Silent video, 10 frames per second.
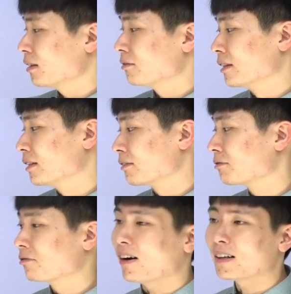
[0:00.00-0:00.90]
when a
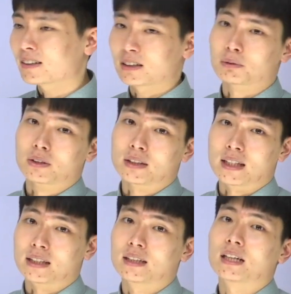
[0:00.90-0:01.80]
font is
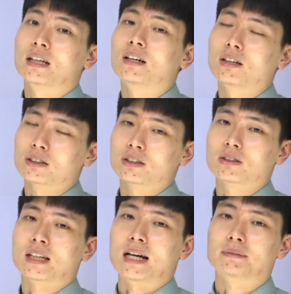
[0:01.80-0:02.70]
rotated, it also
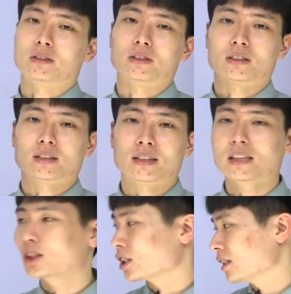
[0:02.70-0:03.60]
captures your
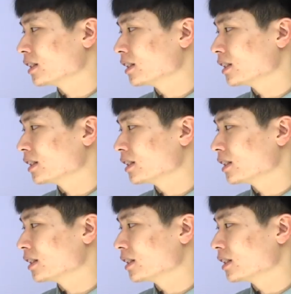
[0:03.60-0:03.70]
attention.